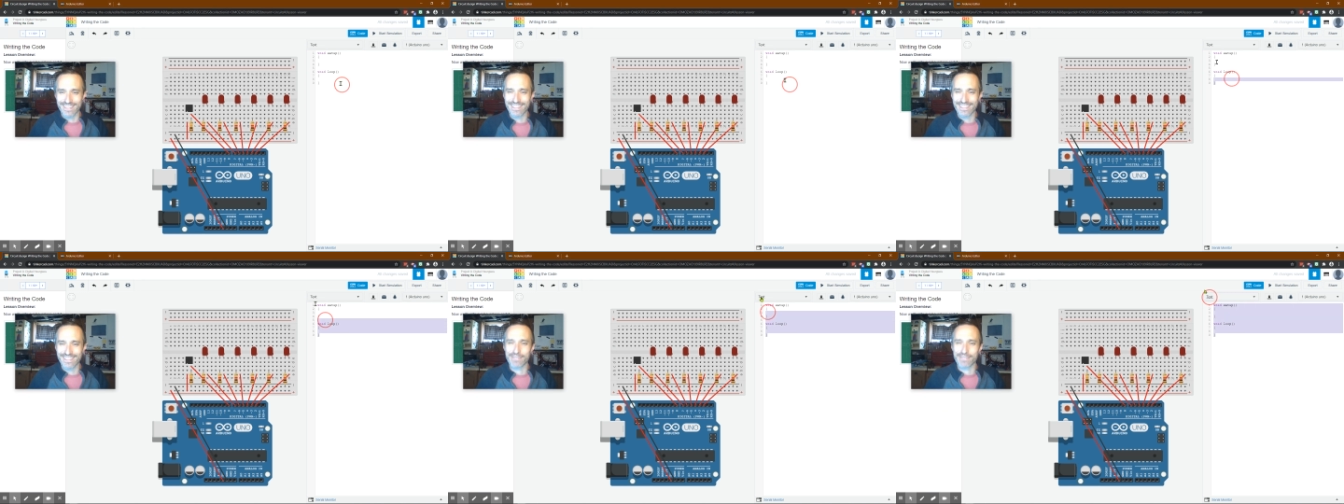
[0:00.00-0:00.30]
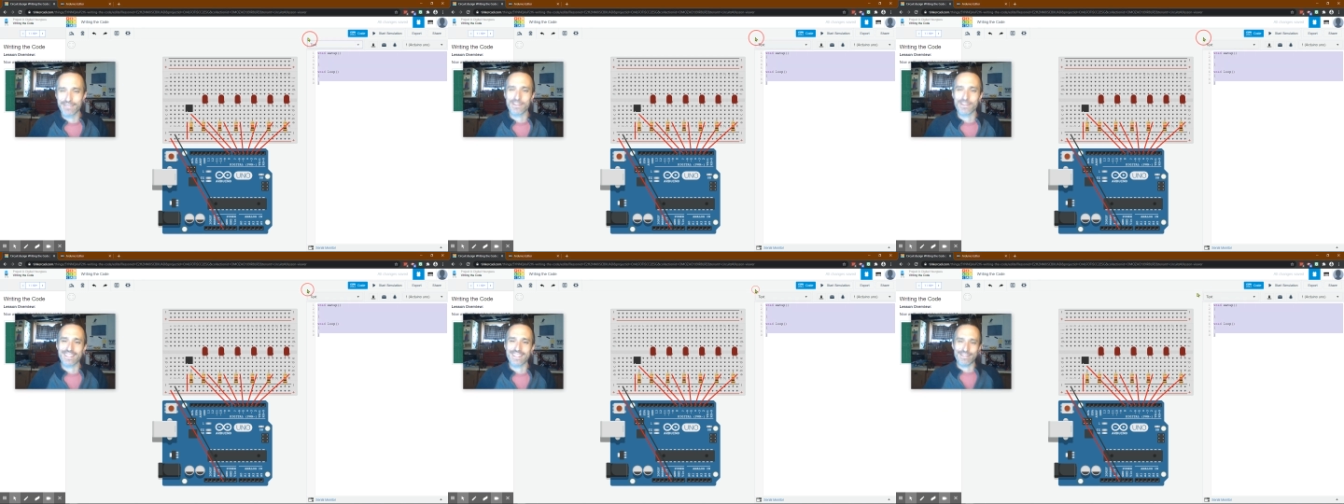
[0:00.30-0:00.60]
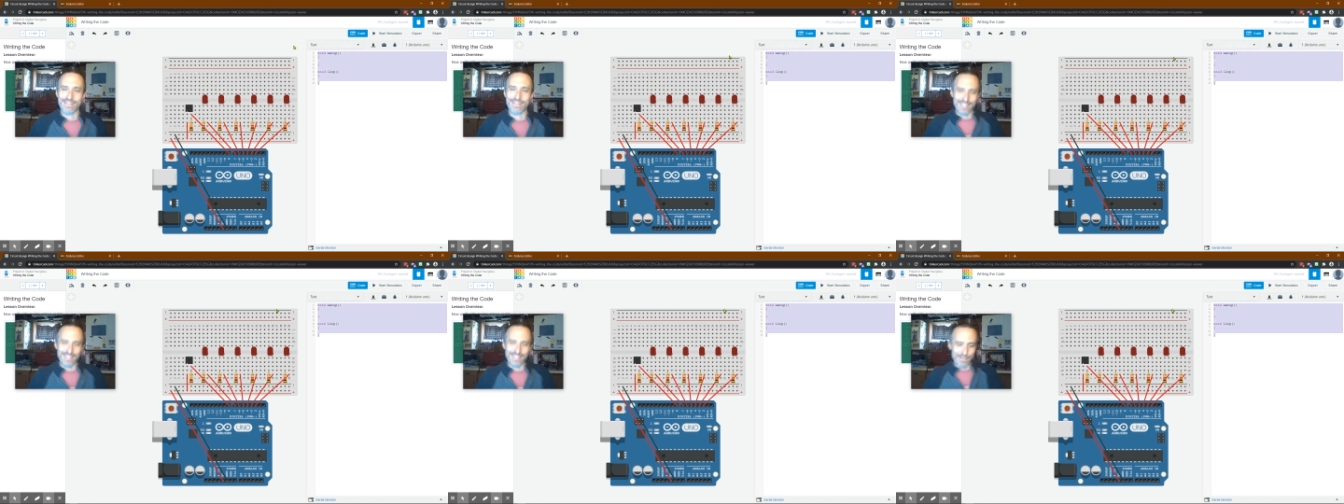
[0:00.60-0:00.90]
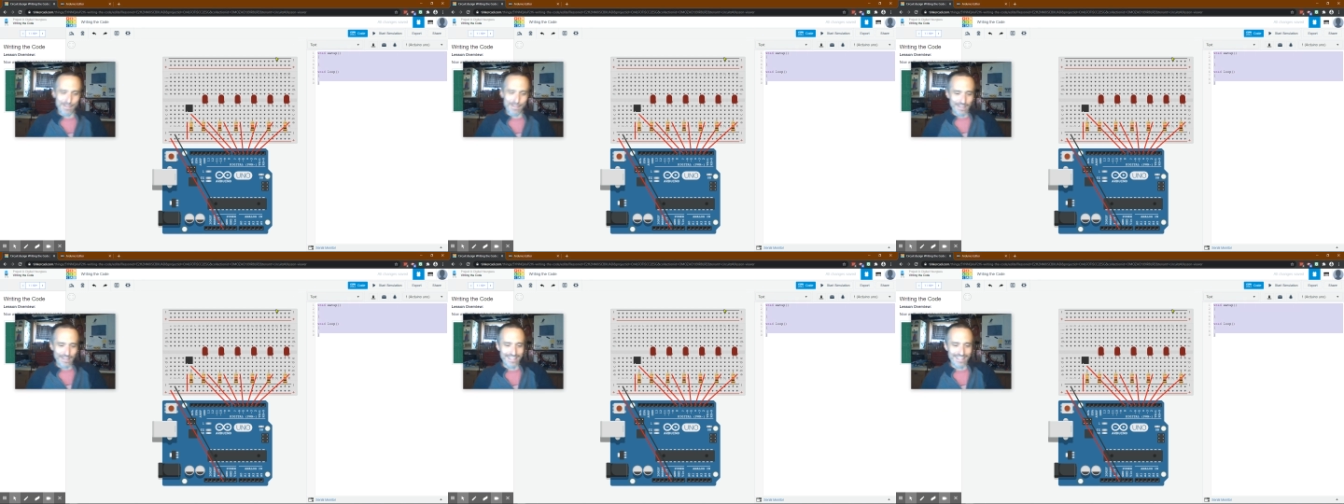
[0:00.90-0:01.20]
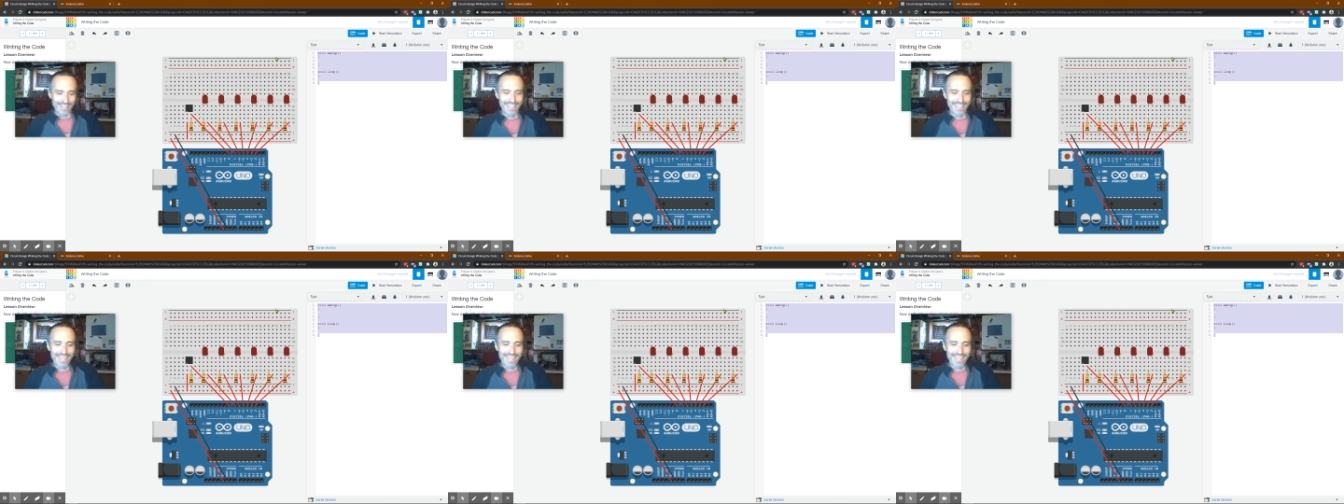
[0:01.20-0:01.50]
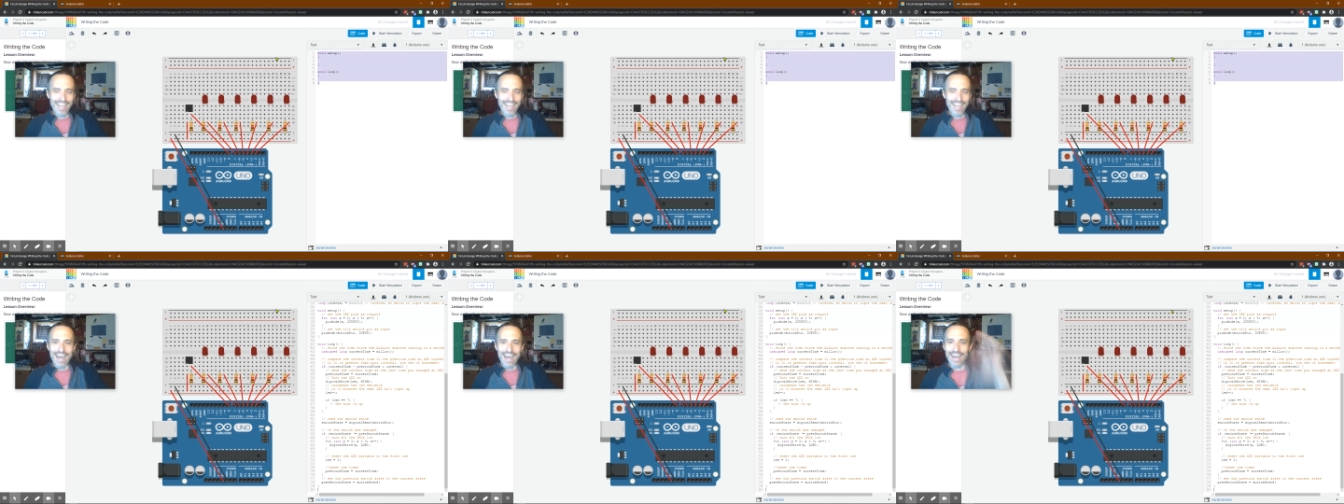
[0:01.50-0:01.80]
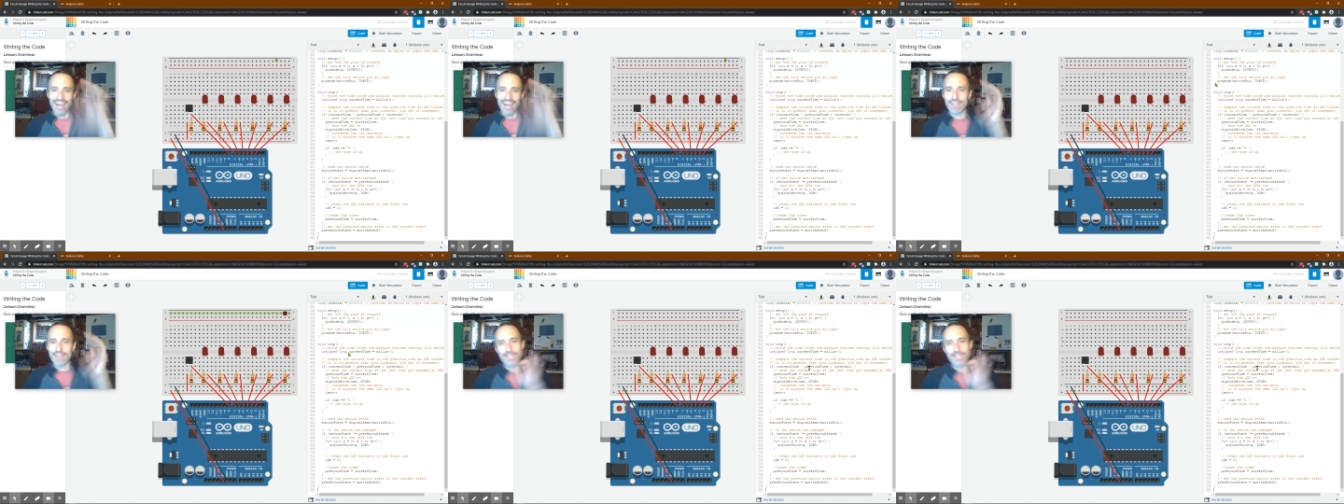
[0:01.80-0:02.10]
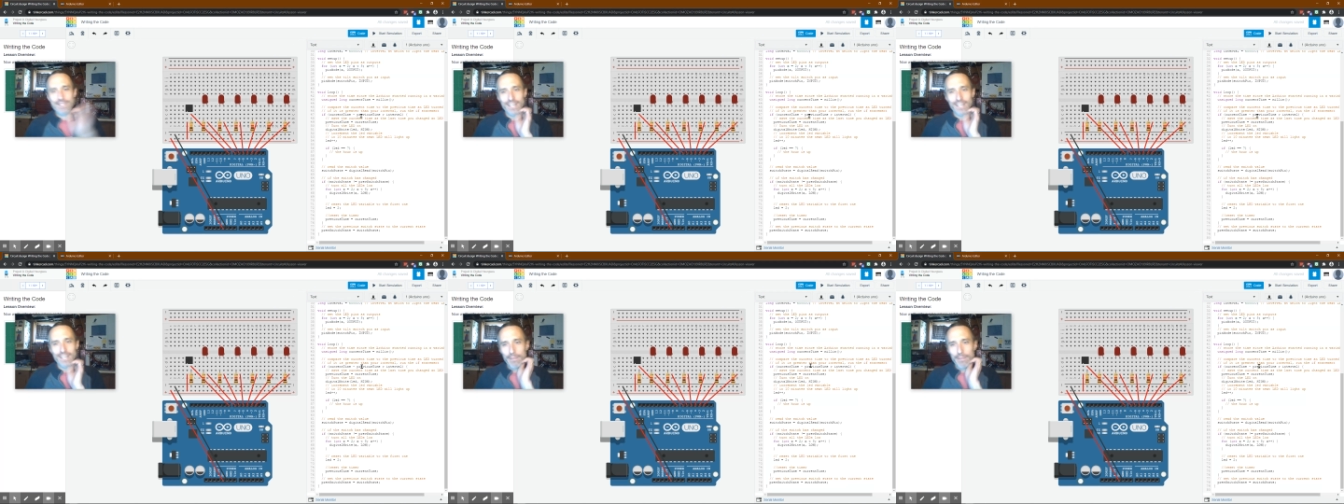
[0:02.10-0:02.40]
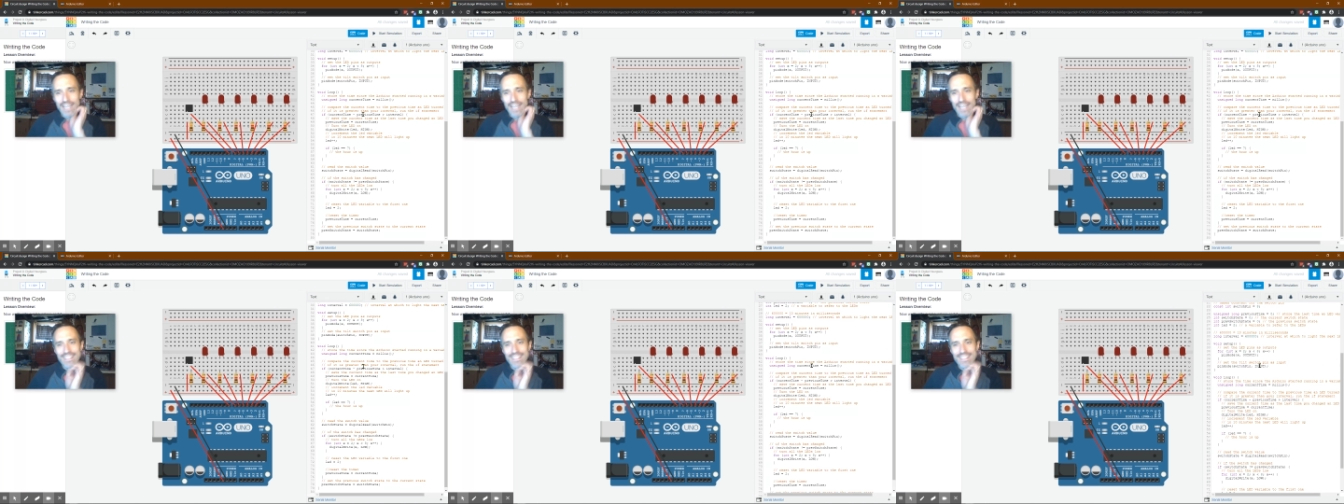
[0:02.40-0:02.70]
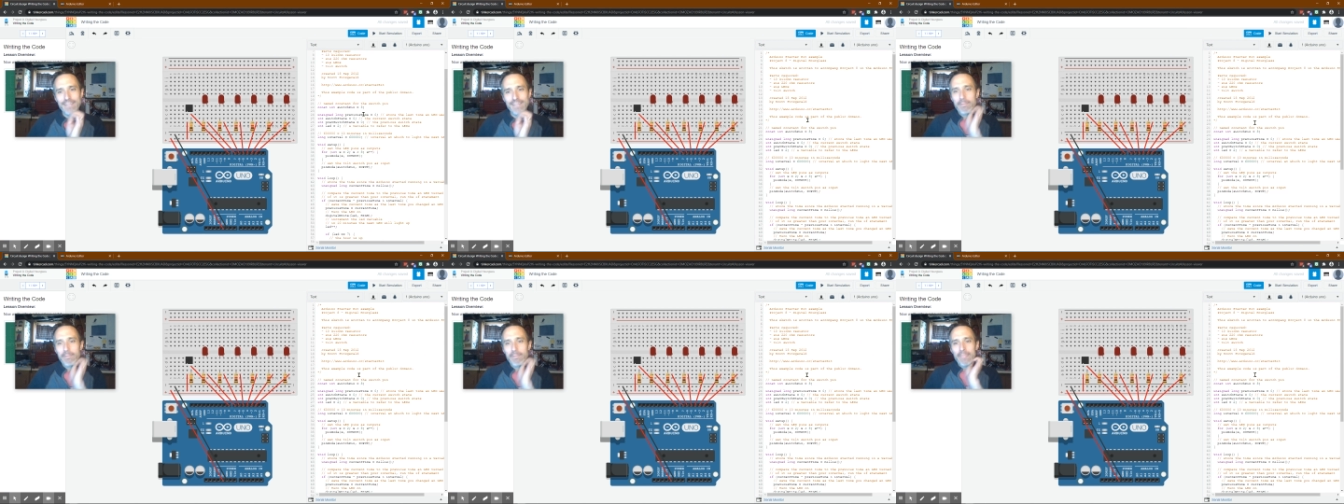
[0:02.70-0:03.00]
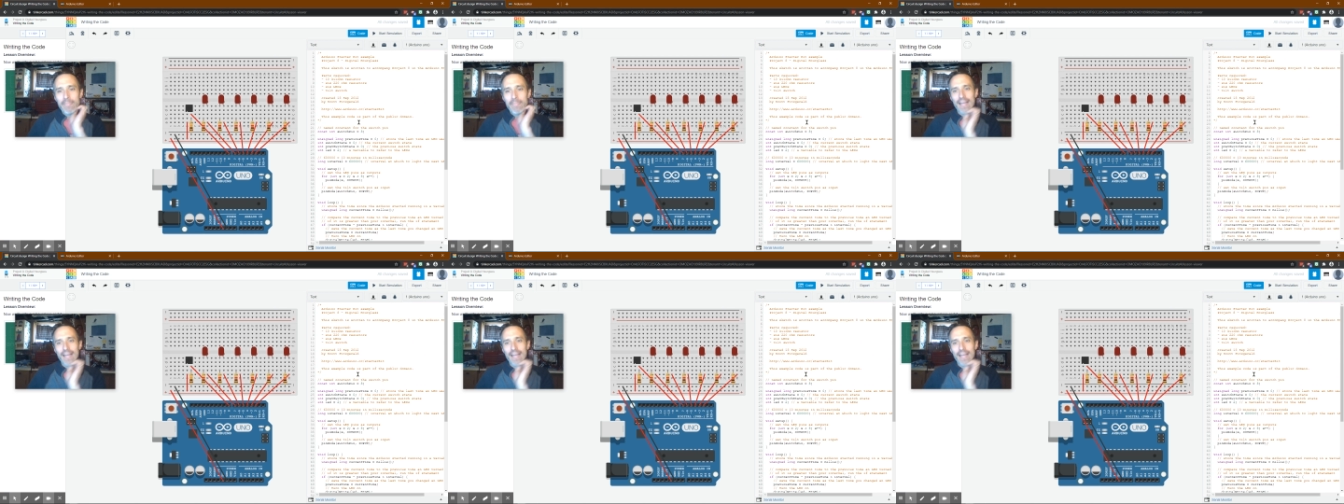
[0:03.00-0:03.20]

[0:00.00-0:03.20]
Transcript: We'll see if it's him again. Uh, I'm just going to paste it. I